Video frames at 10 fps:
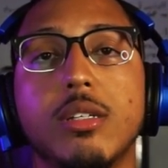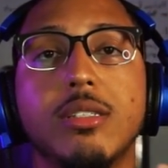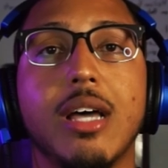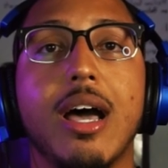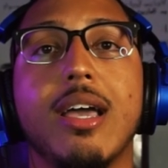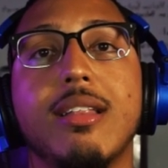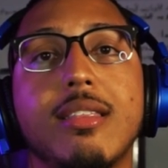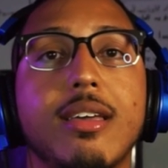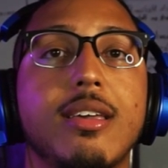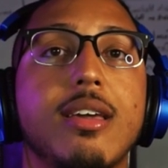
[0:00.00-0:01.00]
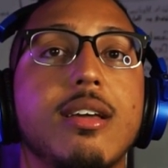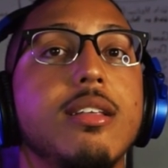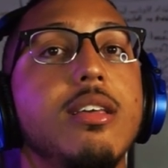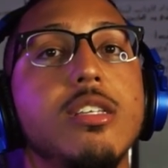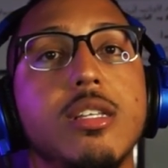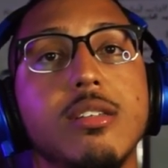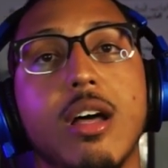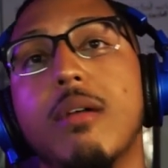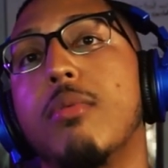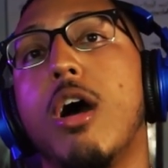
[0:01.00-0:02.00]
design thinking, these
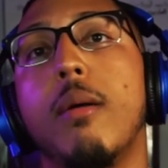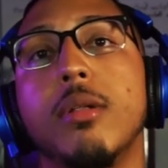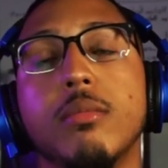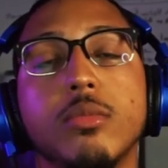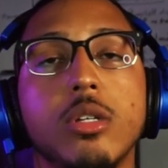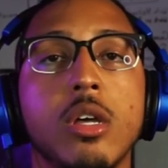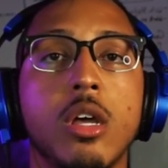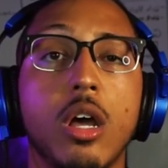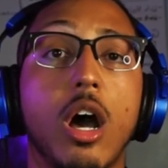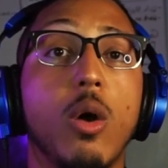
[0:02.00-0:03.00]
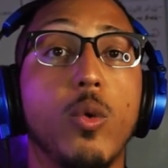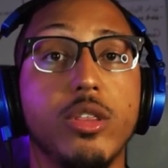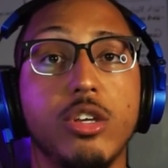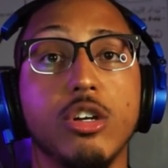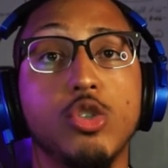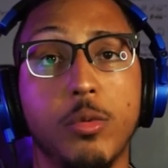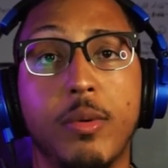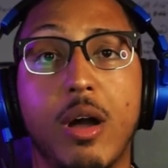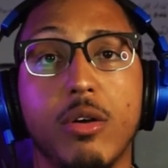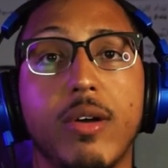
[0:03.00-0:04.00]
design problems uh, with your
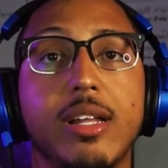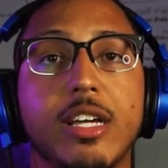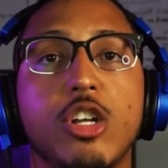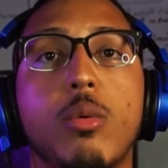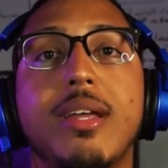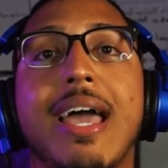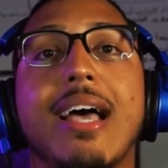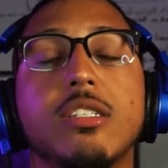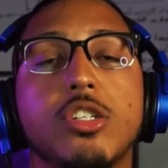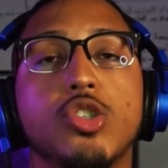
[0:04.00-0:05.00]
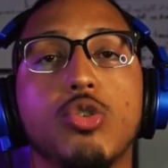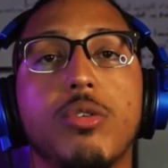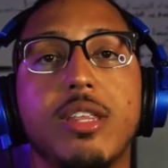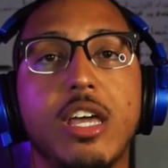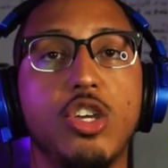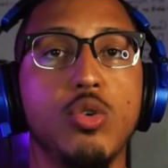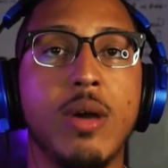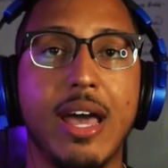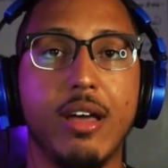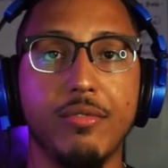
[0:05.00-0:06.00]
superpower, right? Like nobody has the story that
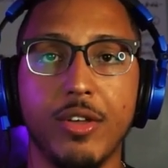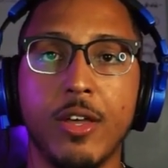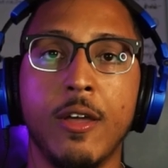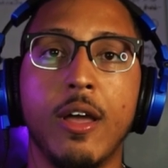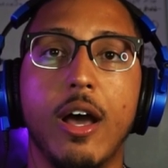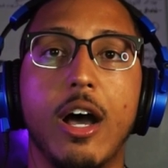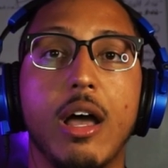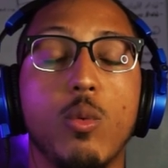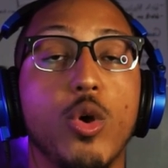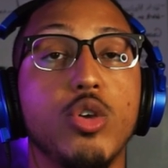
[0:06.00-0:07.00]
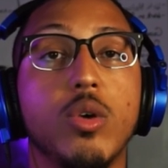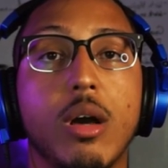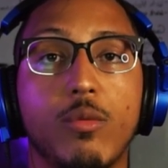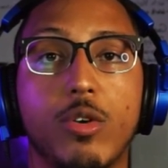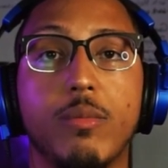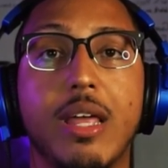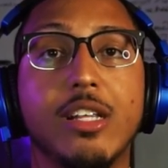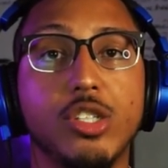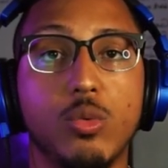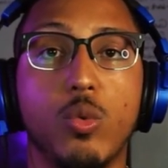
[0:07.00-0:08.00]
you have uh, and where you come from.
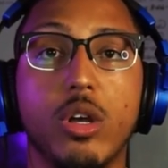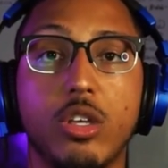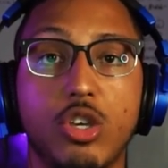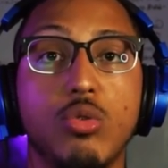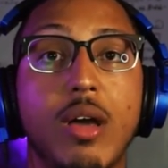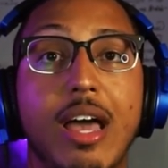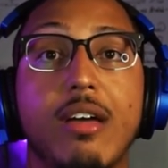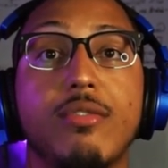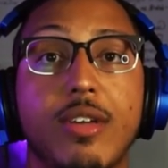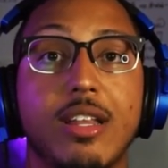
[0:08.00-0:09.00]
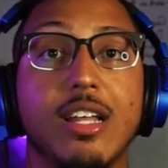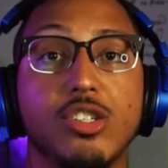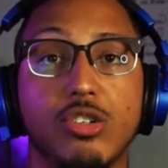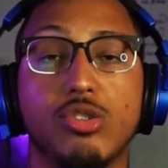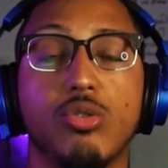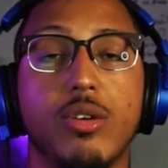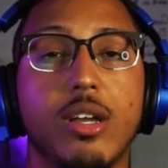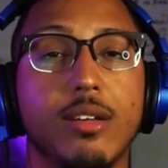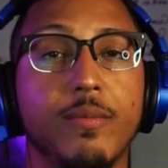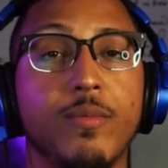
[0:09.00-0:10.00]
That's what you have, and that's your
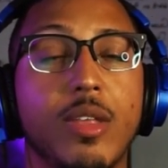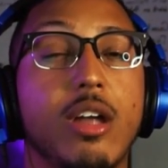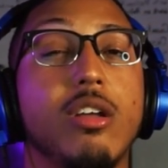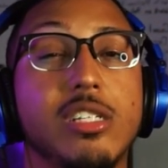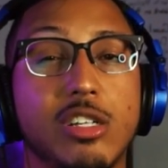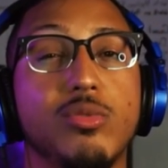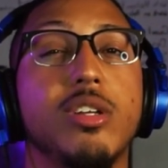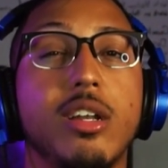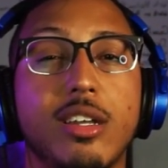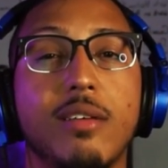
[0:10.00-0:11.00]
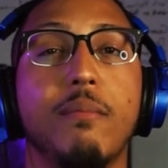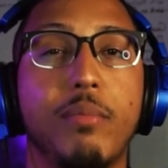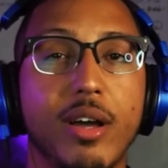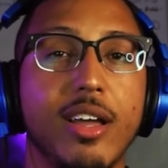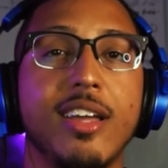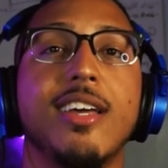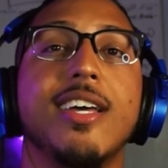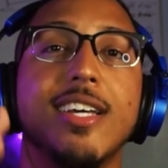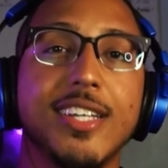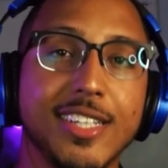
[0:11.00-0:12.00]
story. I know it sounds redundant, but
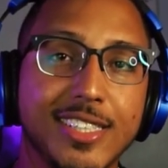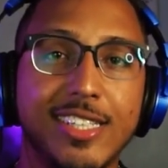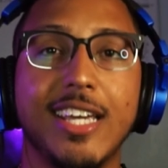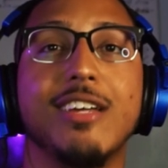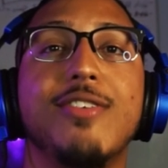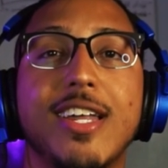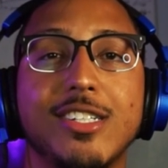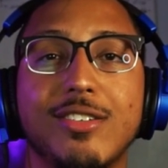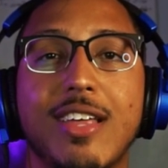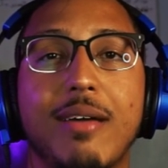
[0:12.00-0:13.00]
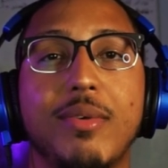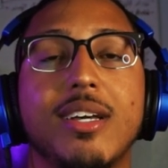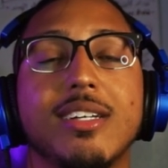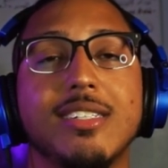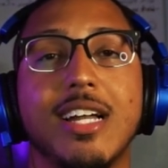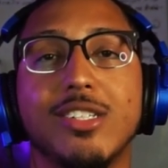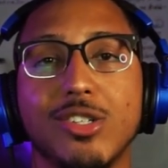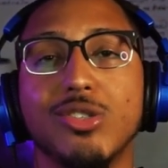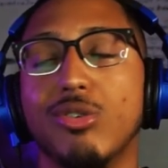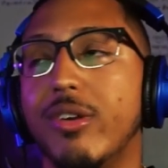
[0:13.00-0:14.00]
take advantage of that because
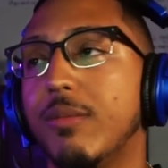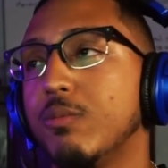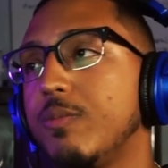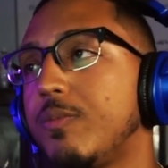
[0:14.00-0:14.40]
that's your story.